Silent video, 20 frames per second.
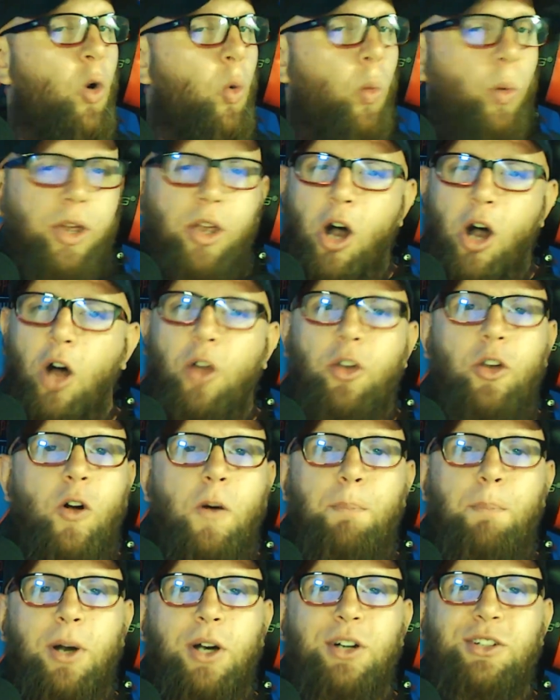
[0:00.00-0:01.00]
We all know a
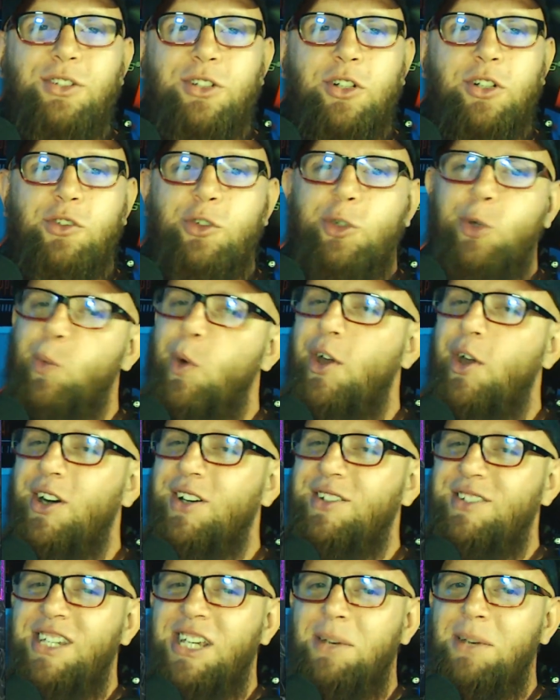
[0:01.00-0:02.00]
person or two on our
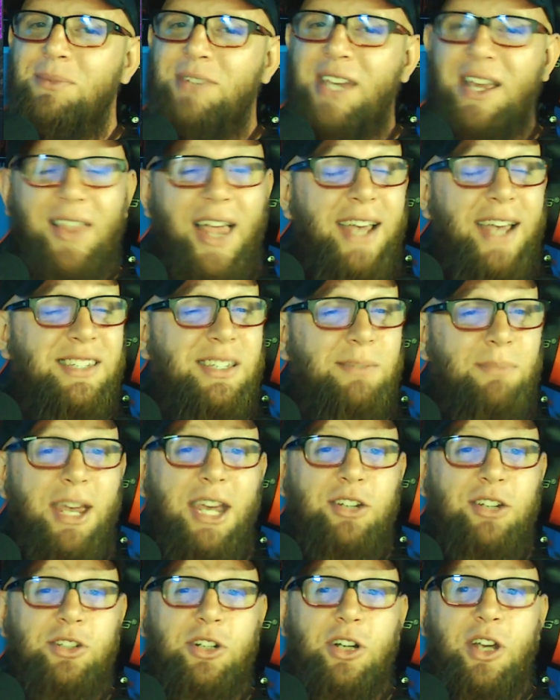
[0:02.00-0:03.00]
teams that likes to
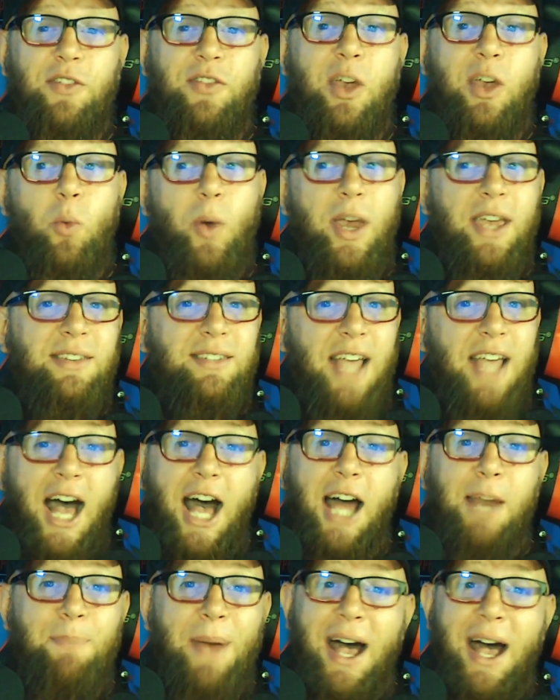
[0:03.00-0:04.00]
make sure that they waste
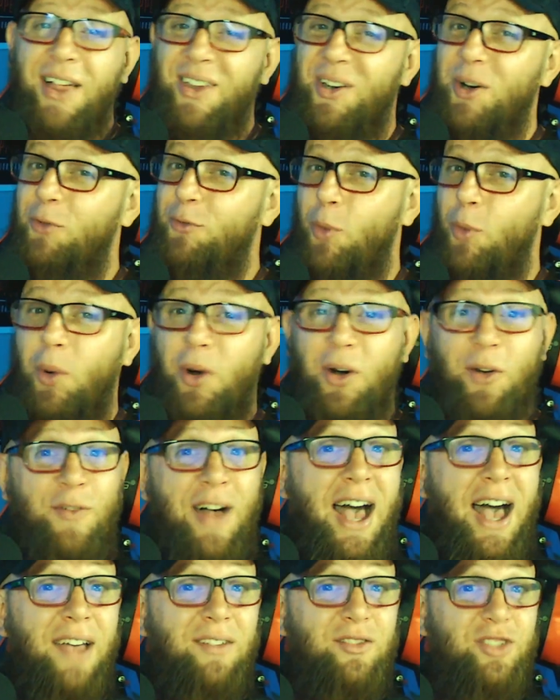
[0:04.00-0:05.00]
God Pallet or four or
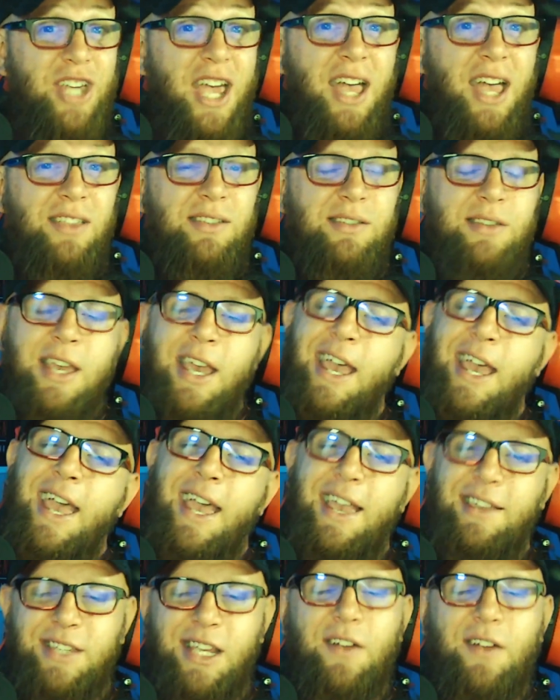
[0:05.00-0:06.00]
five gens
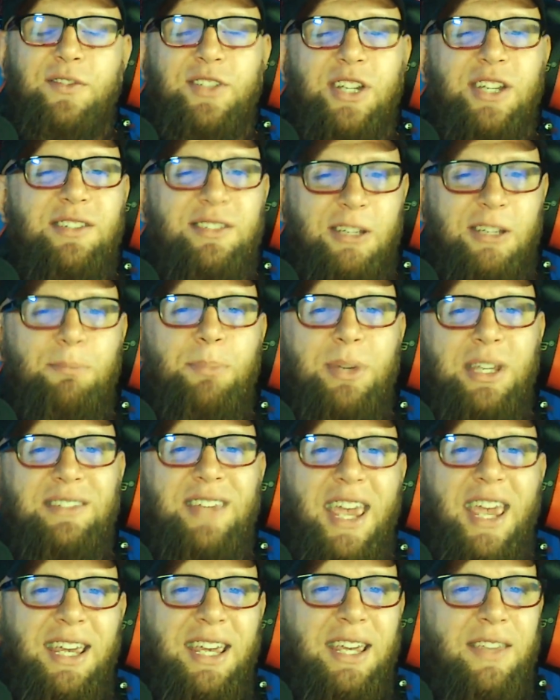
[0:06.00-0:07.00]
instead of just simply
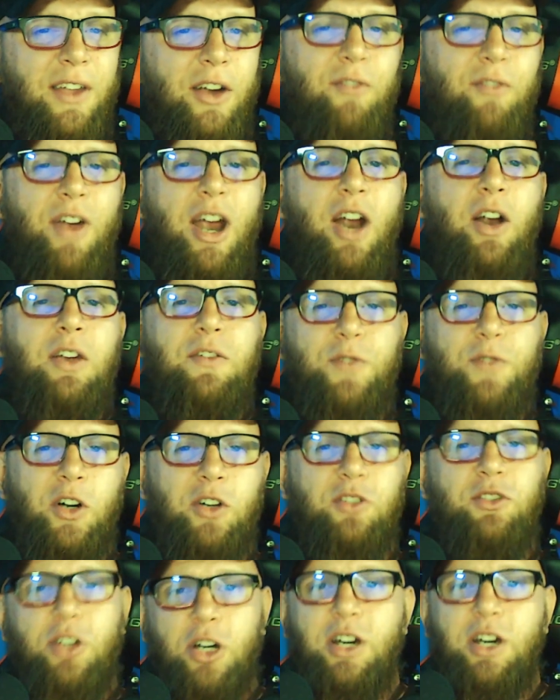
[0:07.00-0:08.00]
taking their very
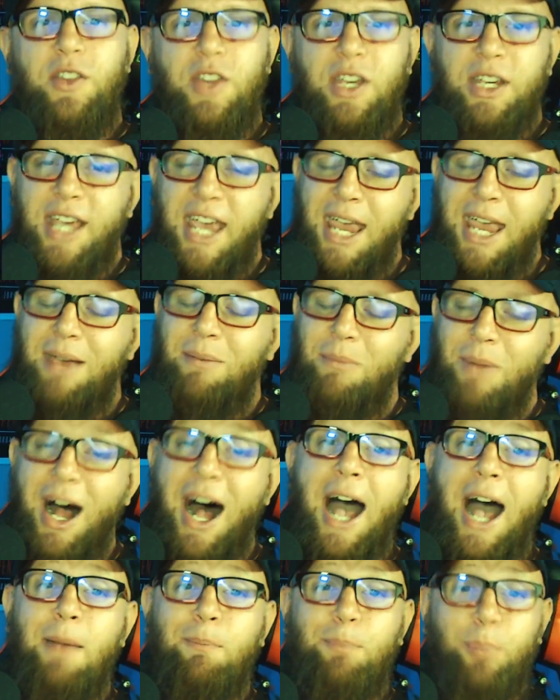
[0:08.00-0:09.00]
first hook of the game.
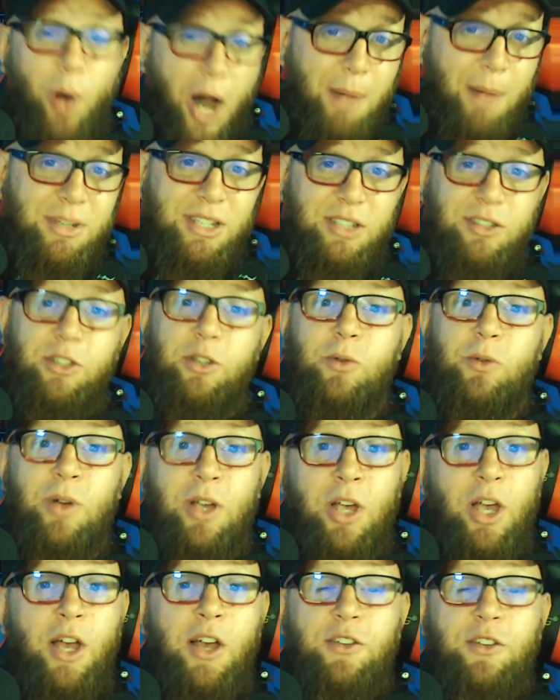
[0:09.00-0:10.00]
I promise you,
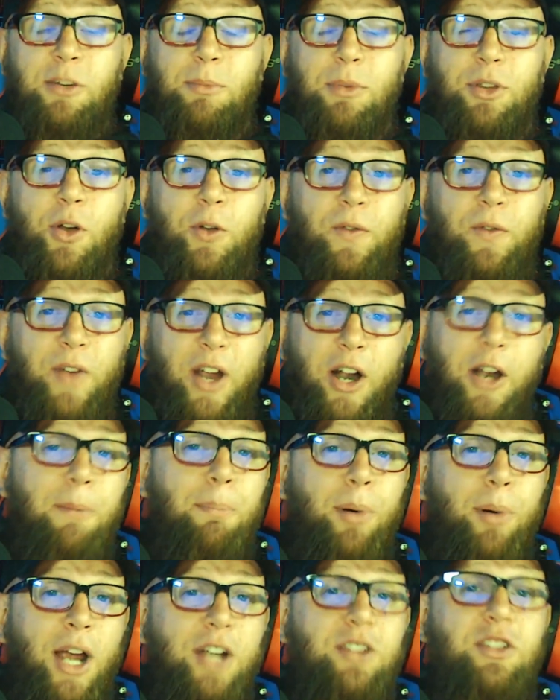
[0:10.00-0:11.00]
some of those very
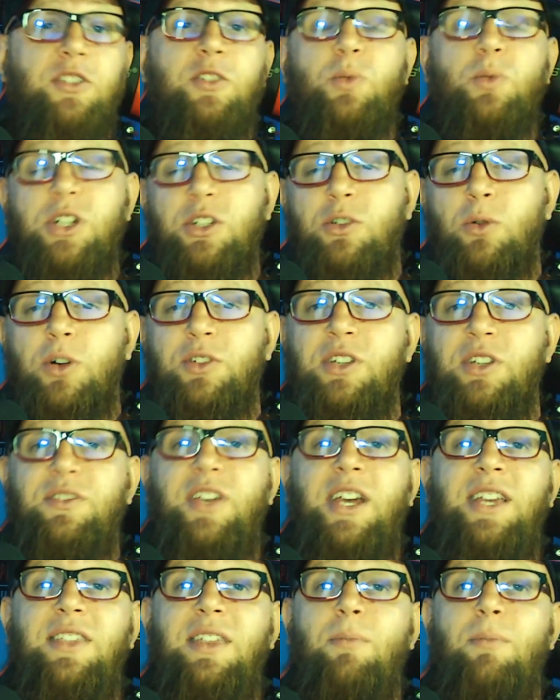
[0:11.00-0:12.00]
precious resources
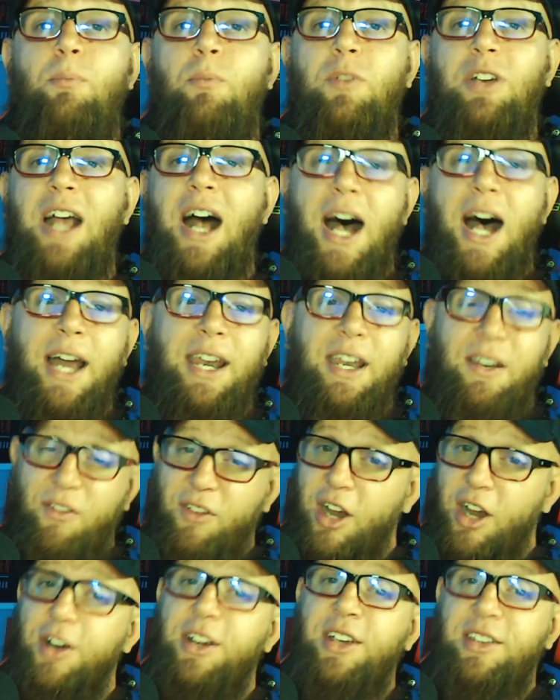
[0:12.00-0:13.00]
like the God and
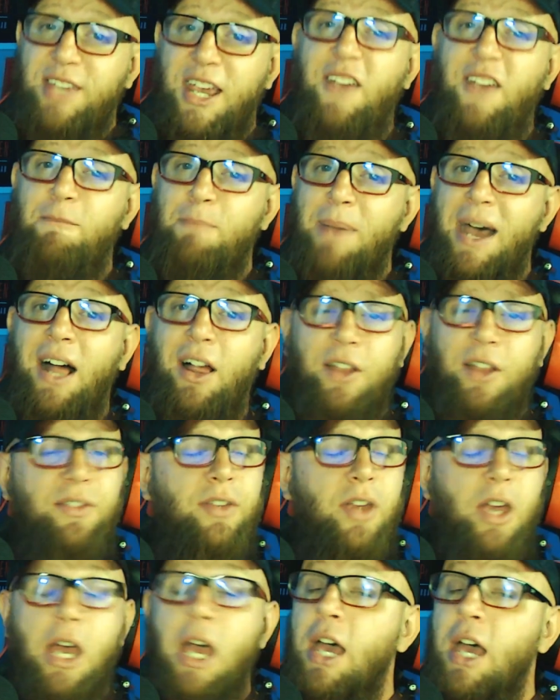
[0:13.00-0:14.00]
very safe pallets,
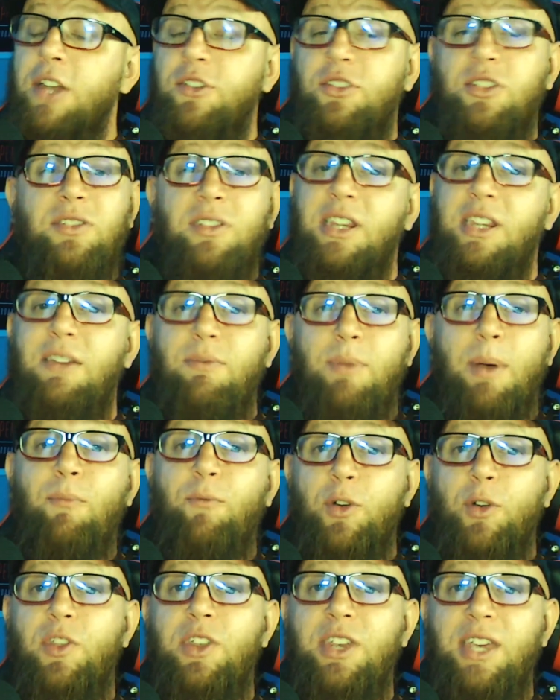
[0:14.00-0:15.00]
just leave them
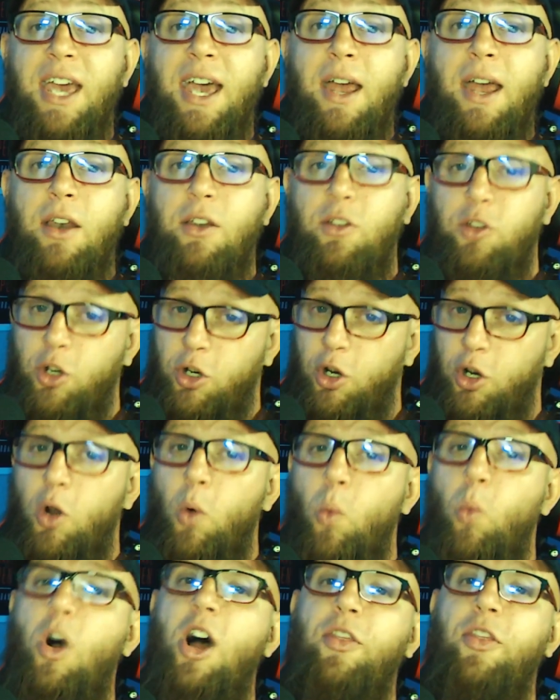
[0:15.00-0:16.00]
for the end. You're going to
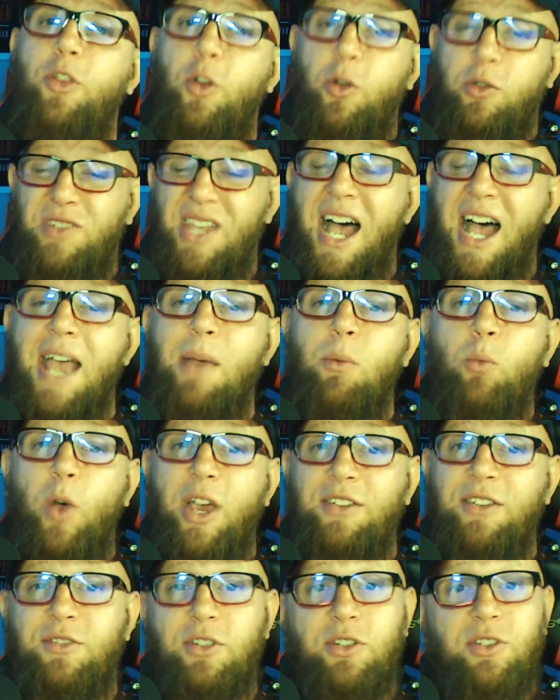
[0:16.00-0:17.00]
want those time
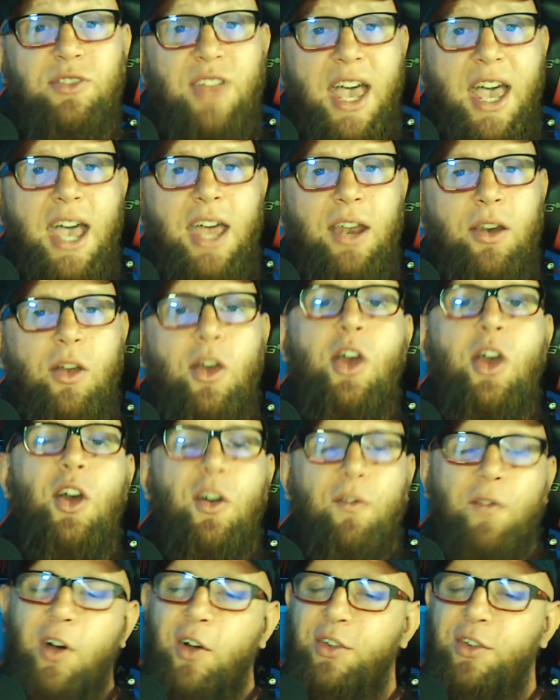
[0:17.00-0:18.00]
wasters then
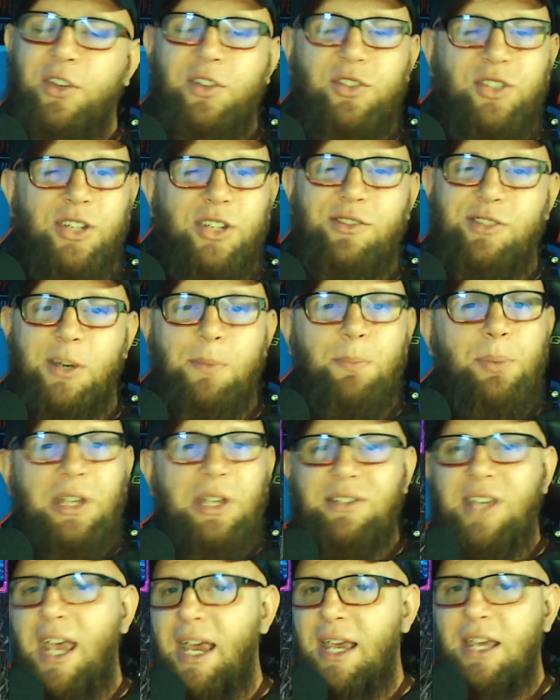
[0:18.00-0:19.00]
versus just simply
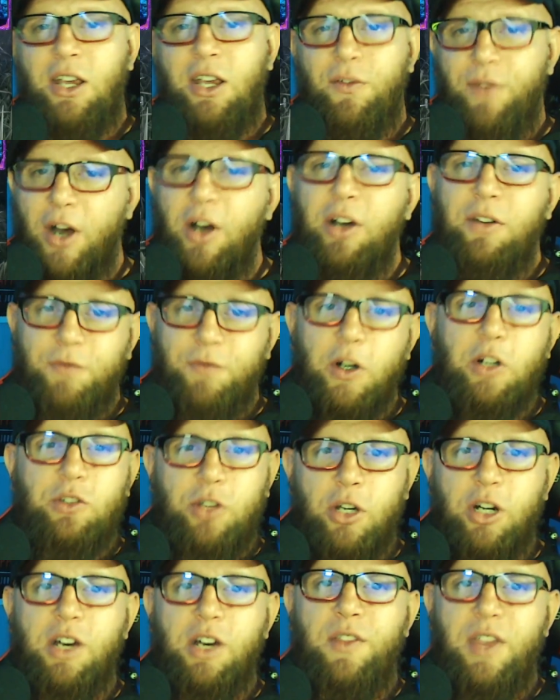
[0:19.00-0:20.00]
taking your very first
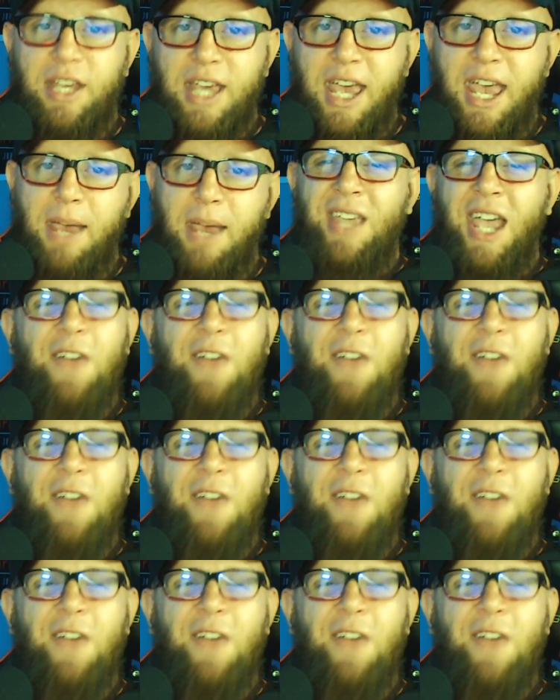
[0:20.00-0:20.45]
hook of the game.